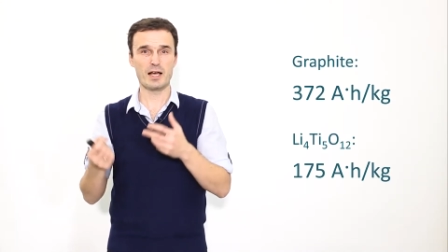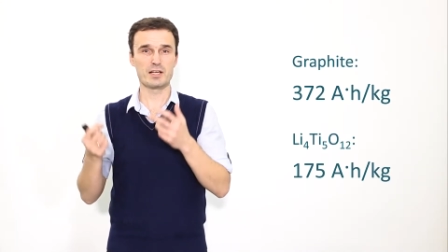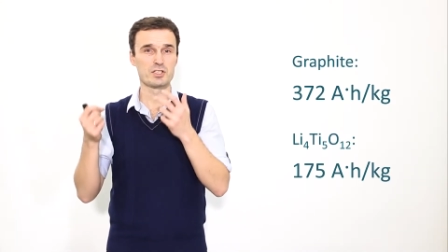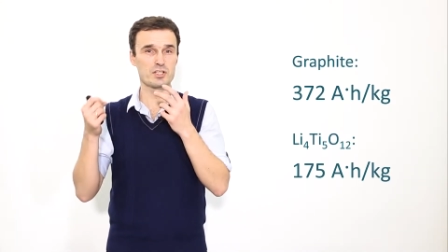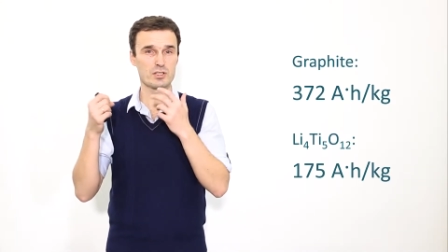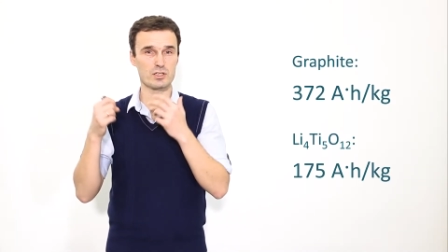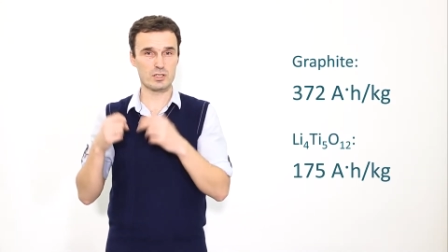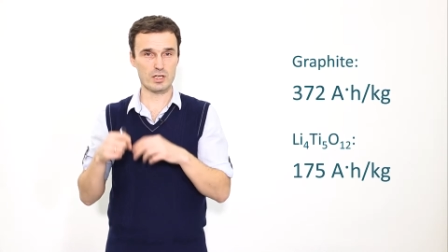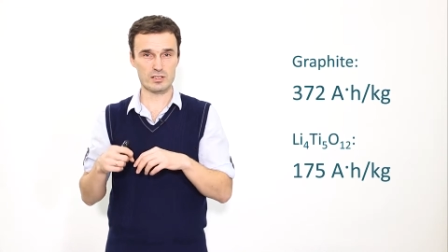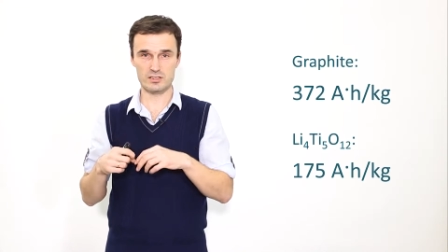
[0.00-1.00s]
And
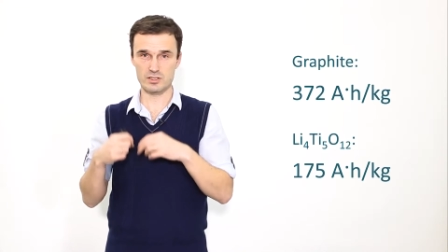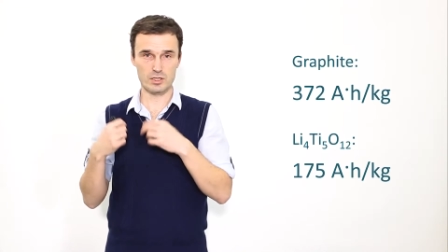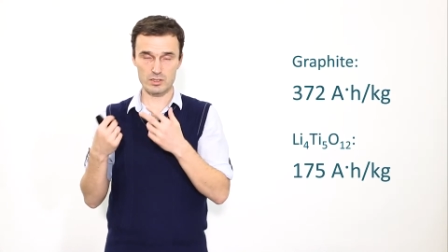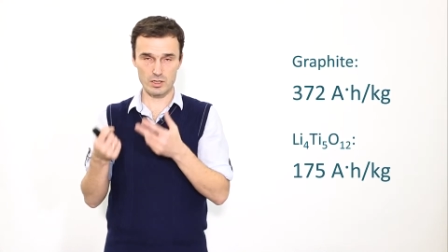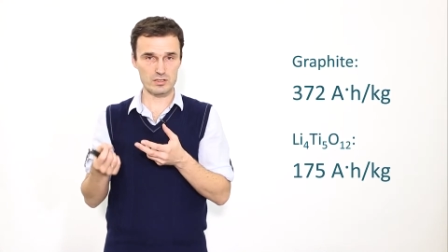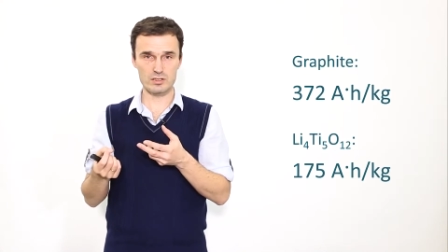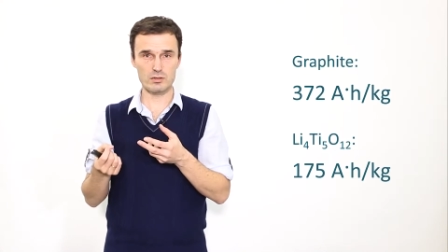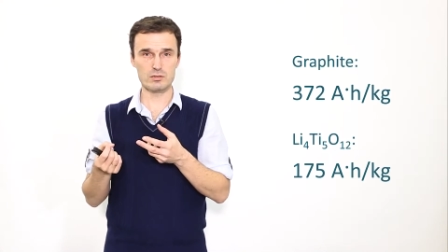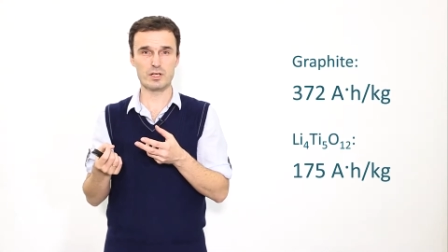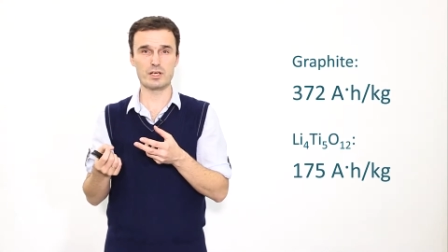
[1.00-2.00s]
it's not the
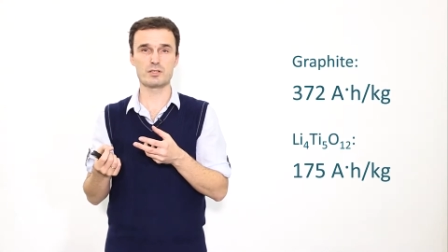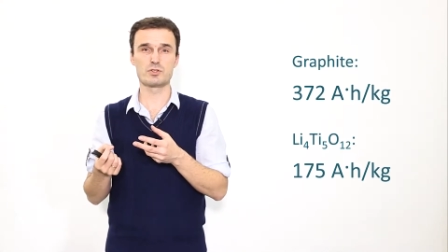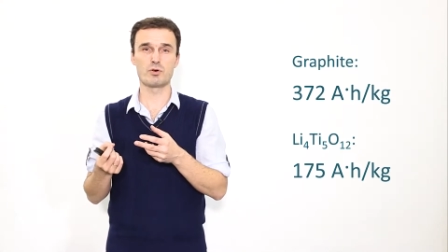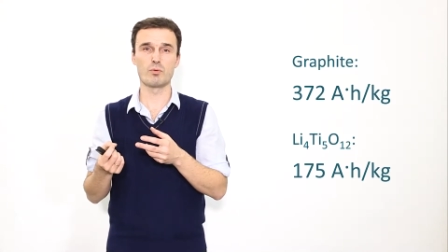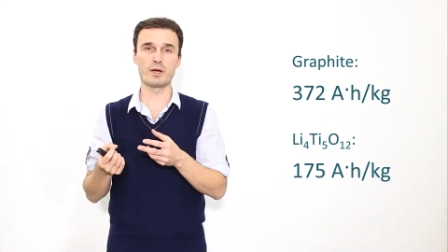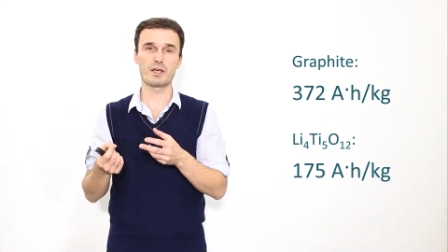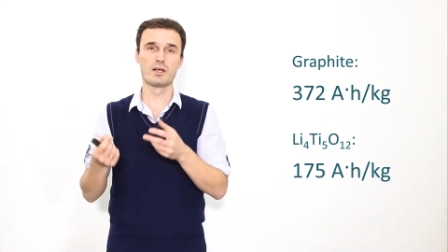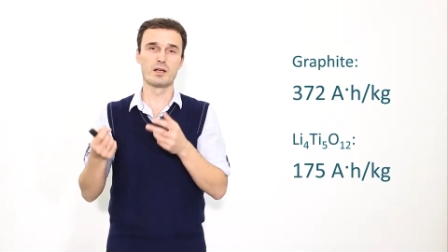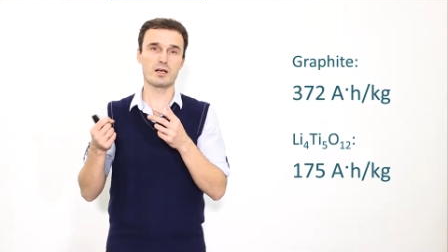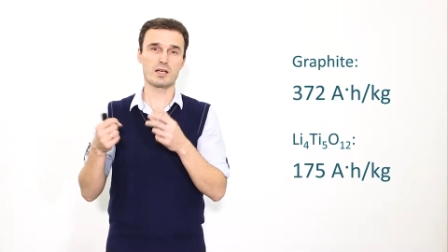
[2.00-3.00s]
only drawback,
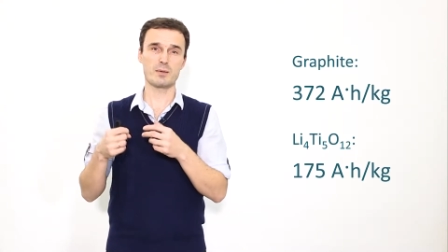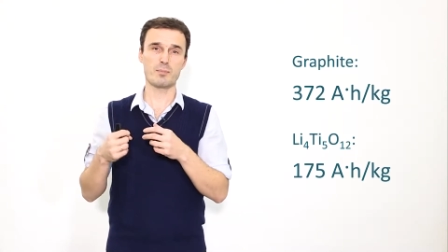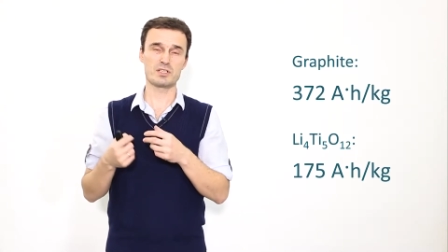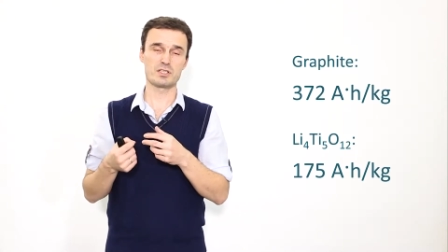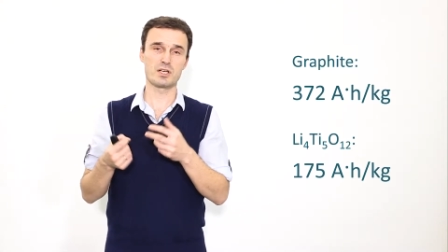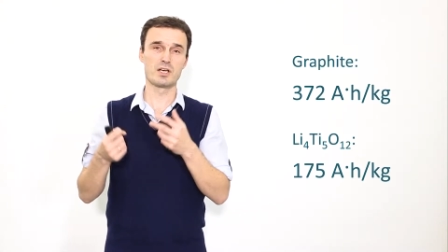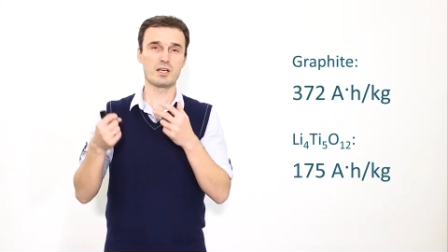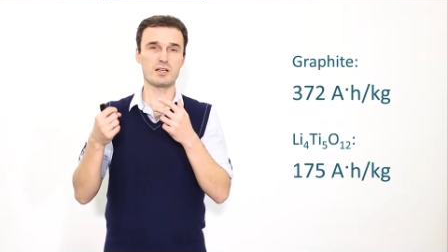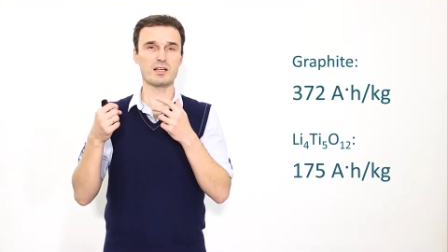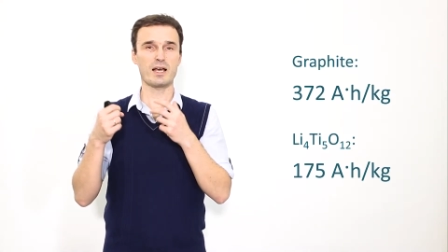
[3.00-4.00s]
capacity,
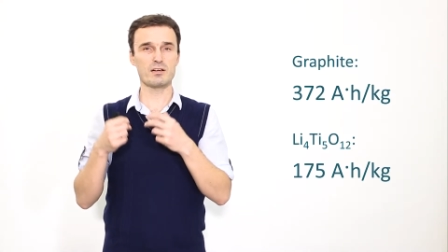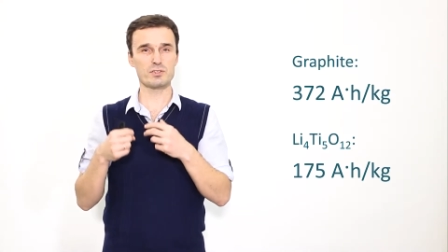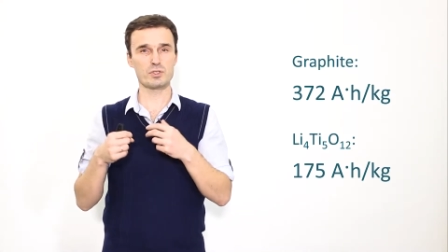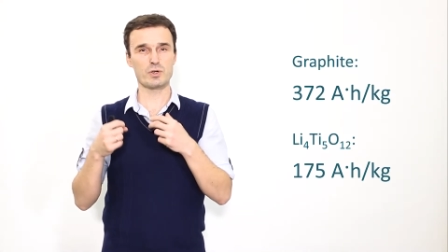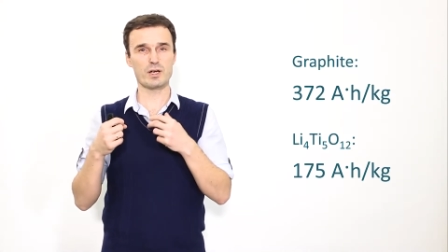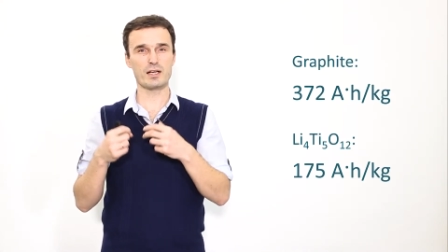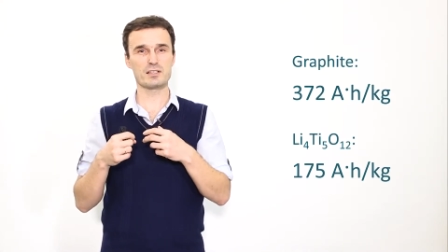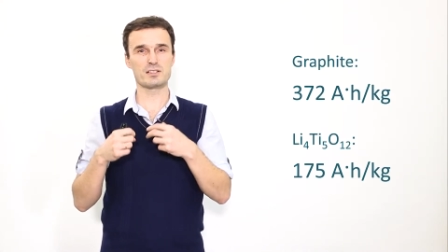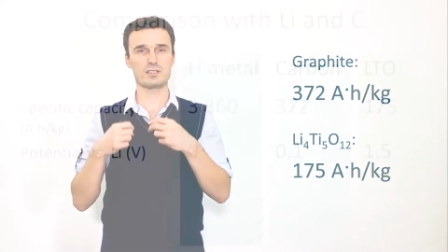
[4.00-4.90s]
it also has